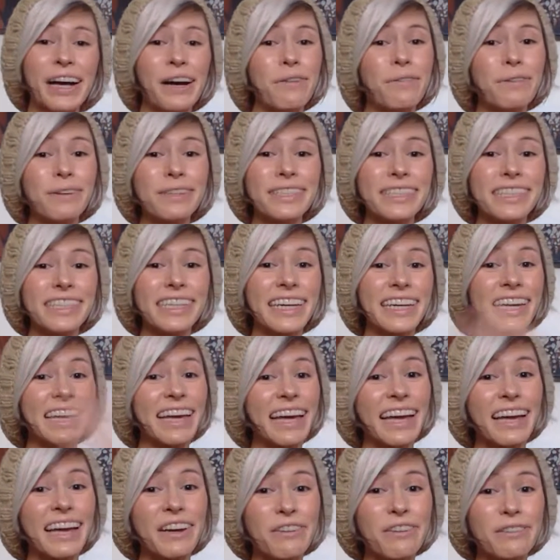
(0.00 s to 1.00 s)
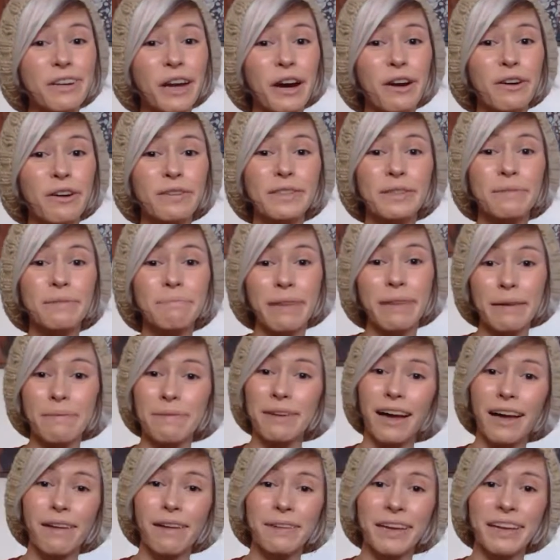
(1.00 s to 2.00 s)
we'll see. Who knows?
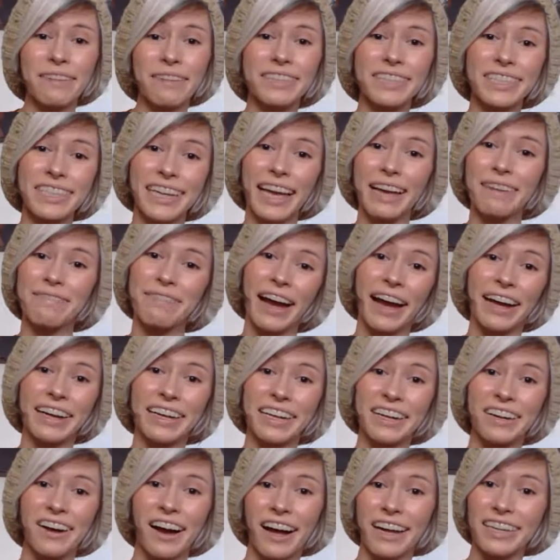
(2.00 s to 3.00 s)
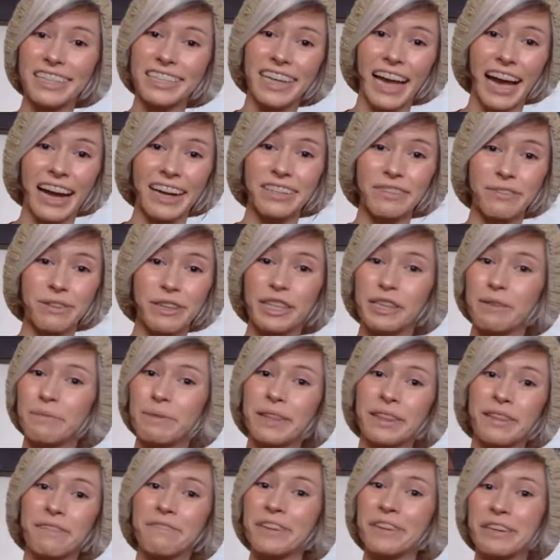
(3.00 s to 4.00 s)
Maybe I'll be able to get back in contact with him
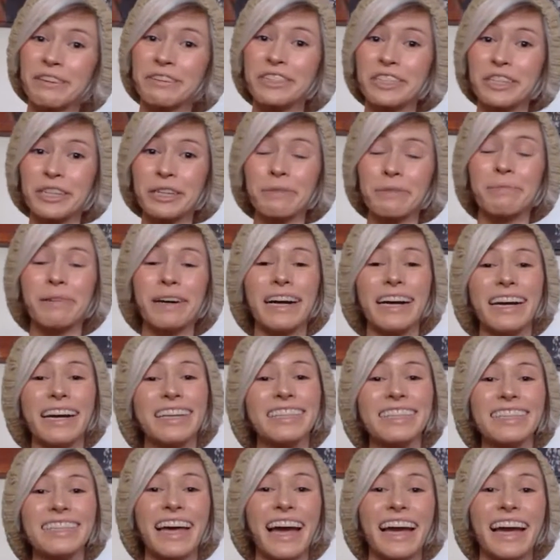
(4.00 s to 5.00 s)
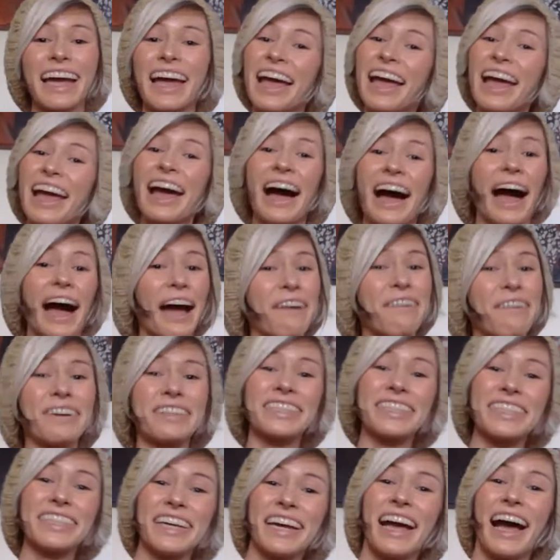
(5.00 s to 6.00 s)
in the future. But it's like
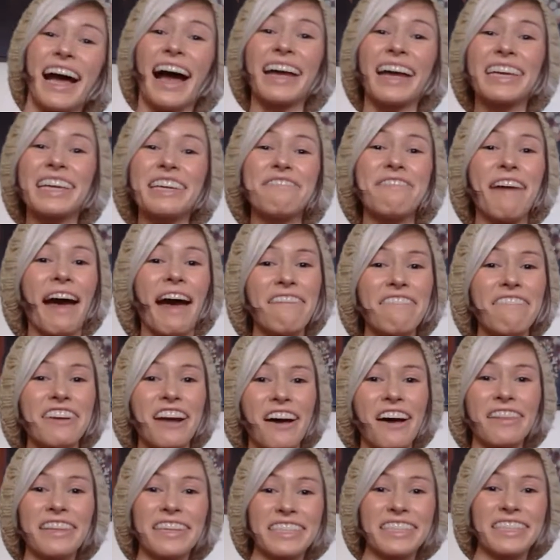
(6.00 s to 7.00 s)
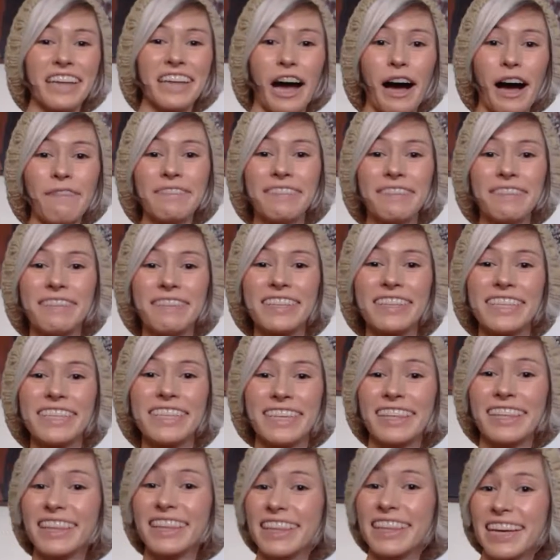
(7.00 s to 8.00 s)
I keep having all these
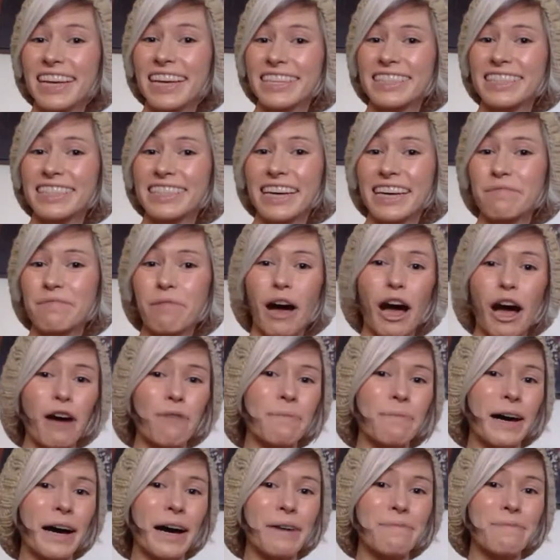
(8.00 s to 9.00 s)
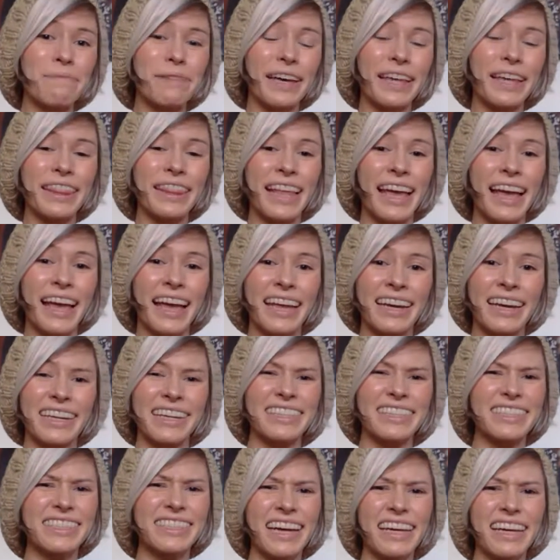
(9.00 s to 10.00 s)
optimistic things that pop up. And then
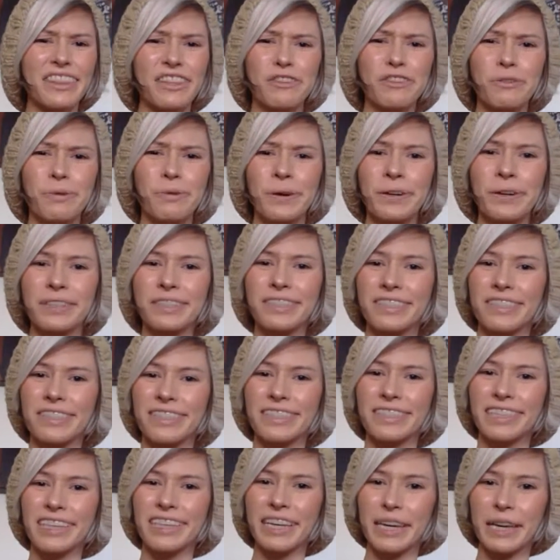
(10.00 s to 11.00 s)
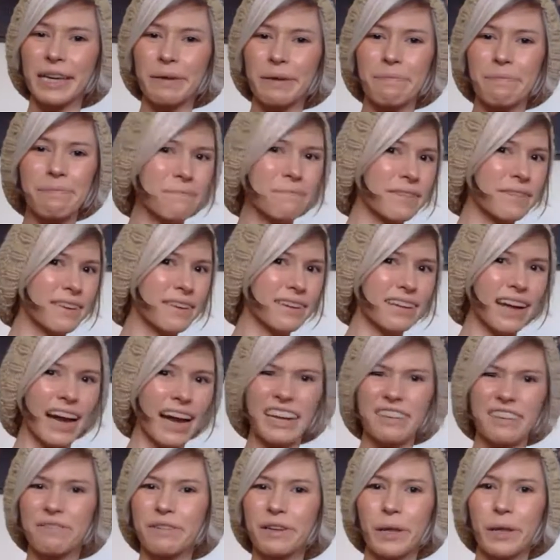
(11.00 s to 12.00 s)
it's like the doors just keep
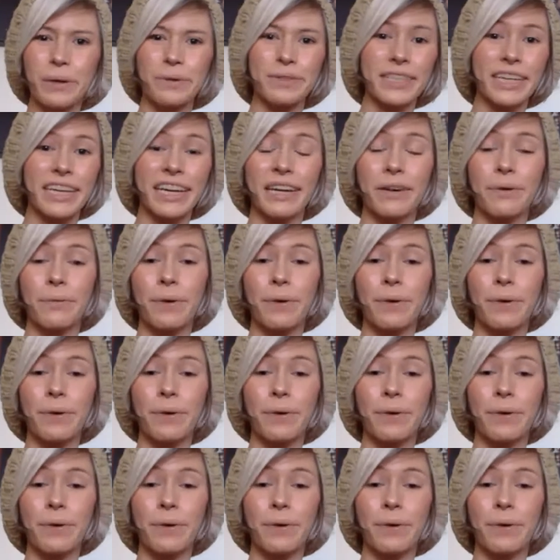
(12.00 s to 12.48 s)
kind of closing in